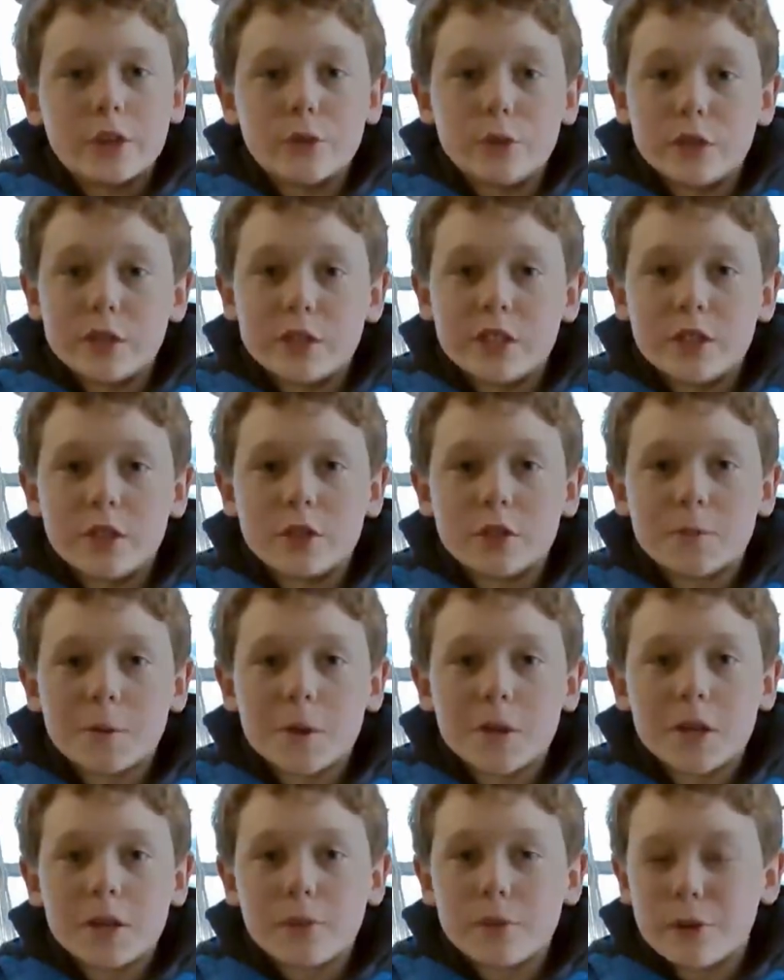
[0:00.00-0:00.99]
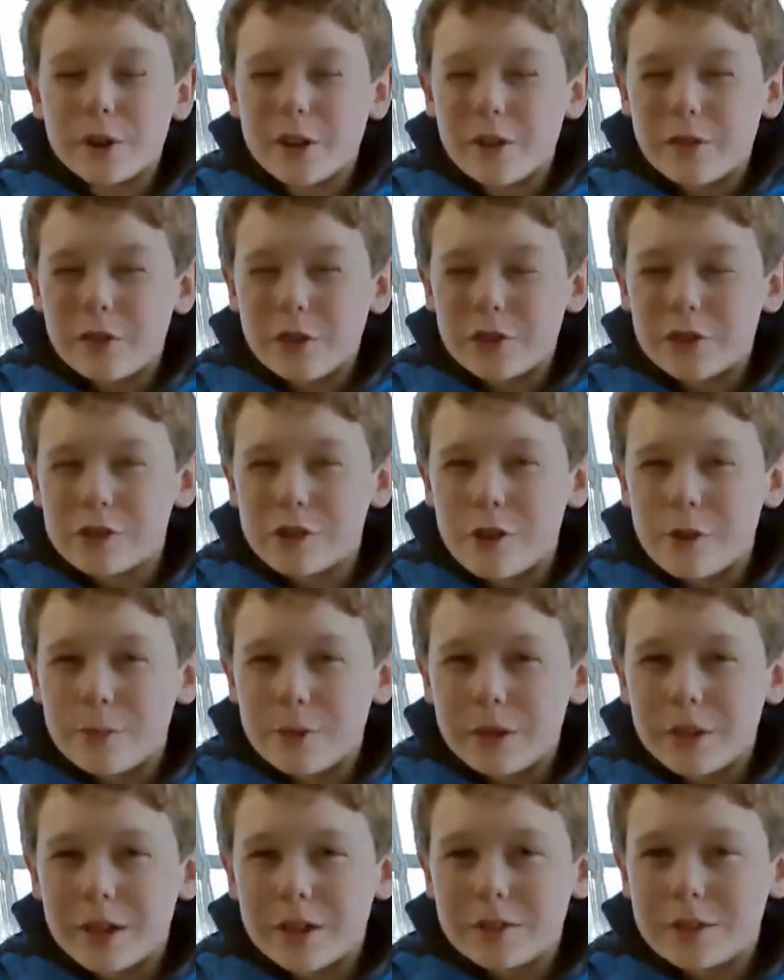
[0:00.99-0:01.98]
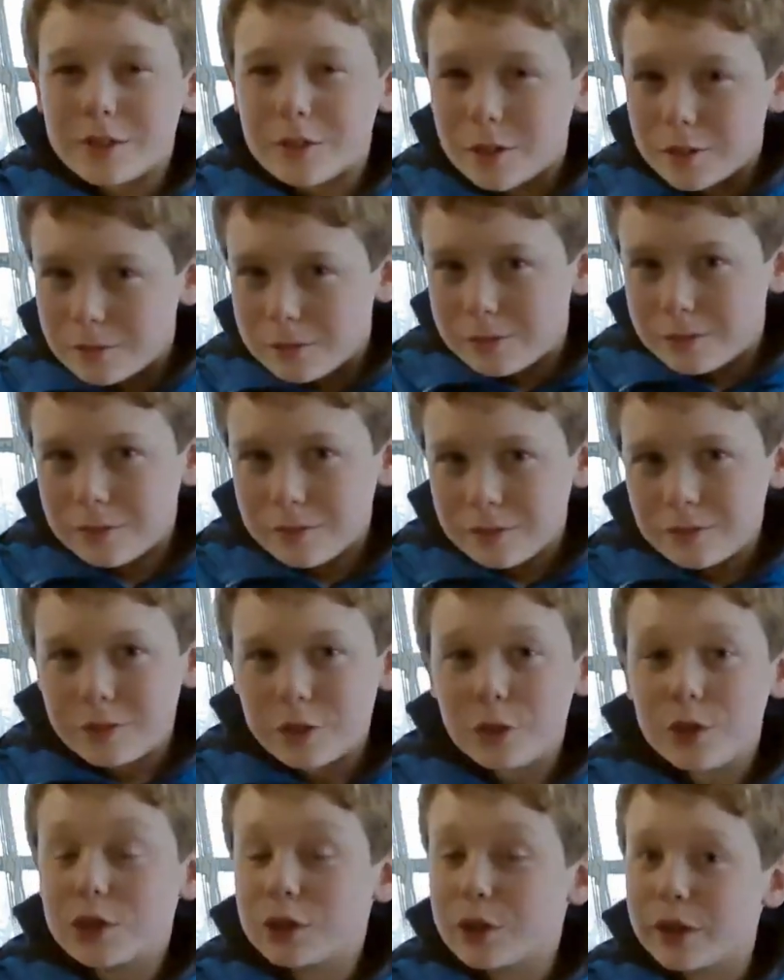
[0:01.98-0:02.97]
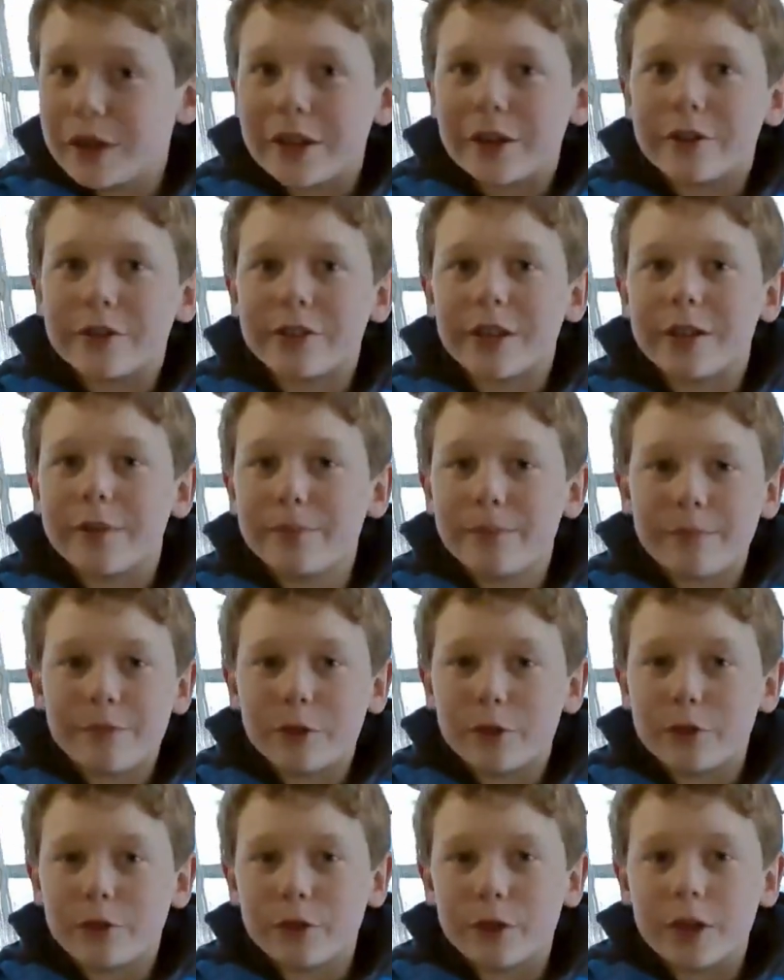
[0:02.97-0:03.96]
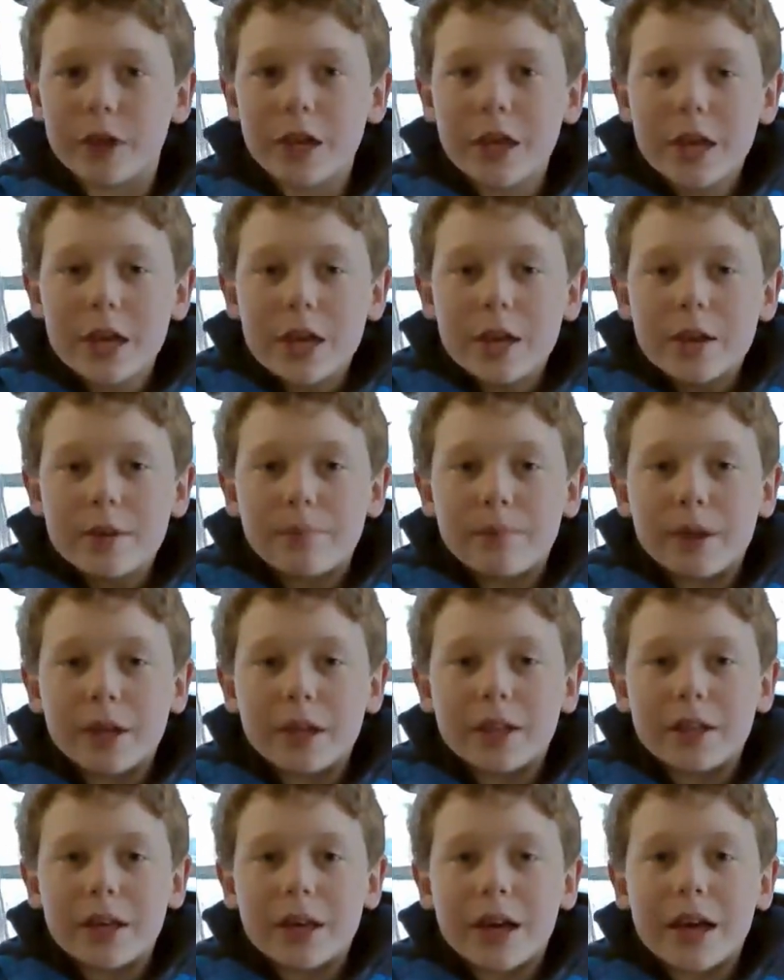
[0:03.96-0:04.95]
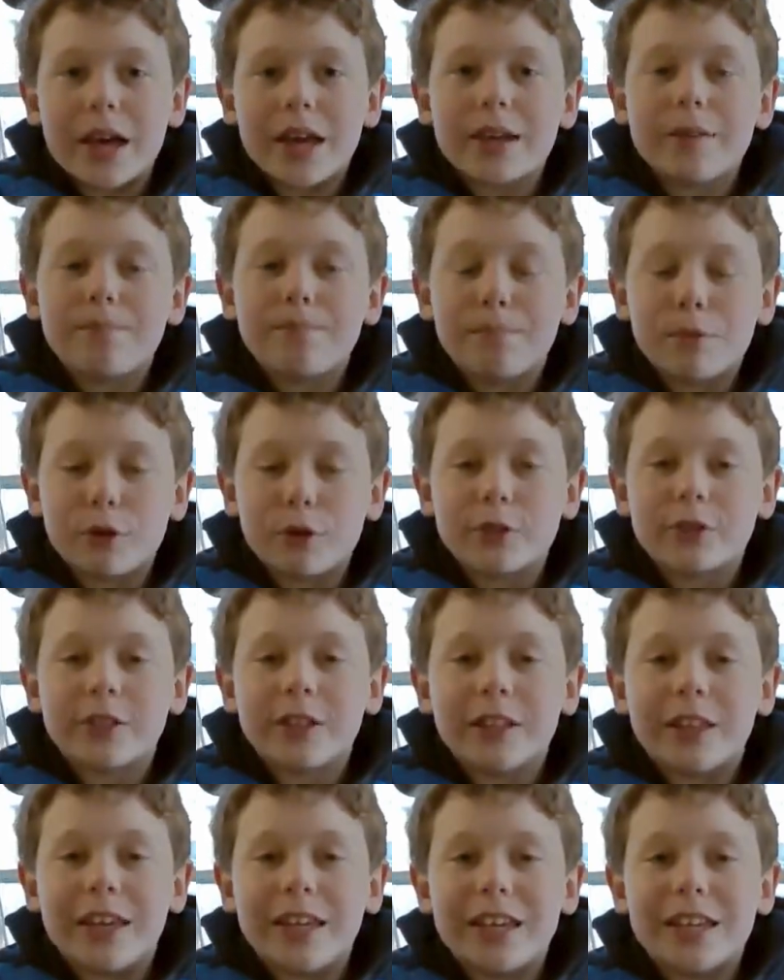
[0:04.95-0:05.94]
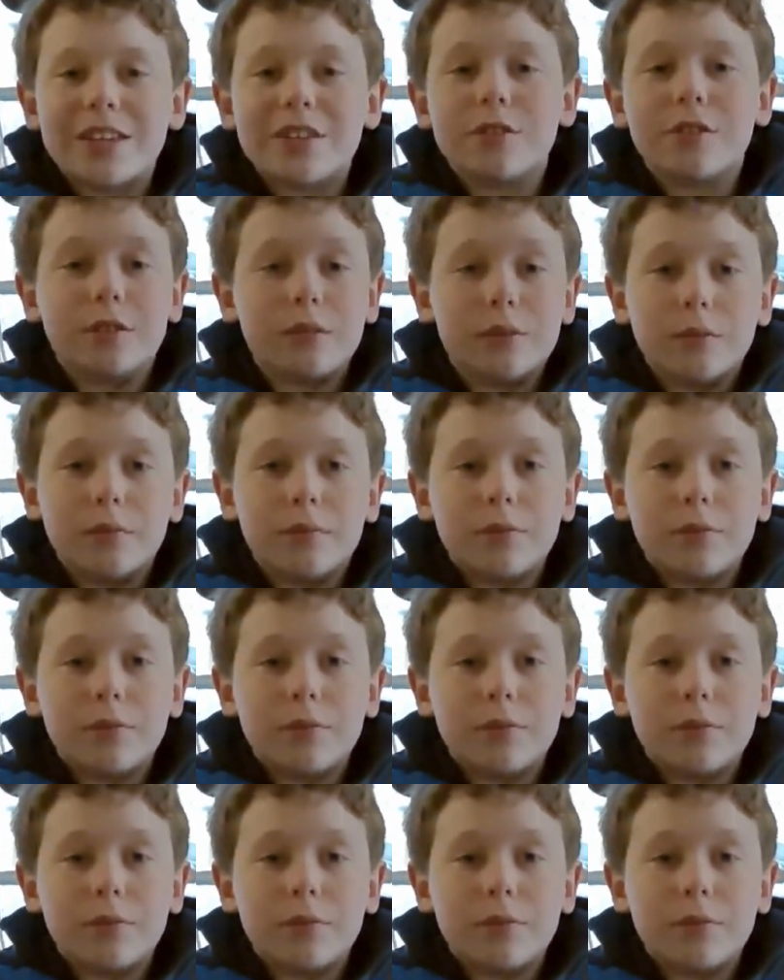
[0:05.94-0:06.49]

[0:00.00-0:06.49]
Lucas Ecos Market, we're not officially open yet, so you can look at our site. Feel free. But I personally like it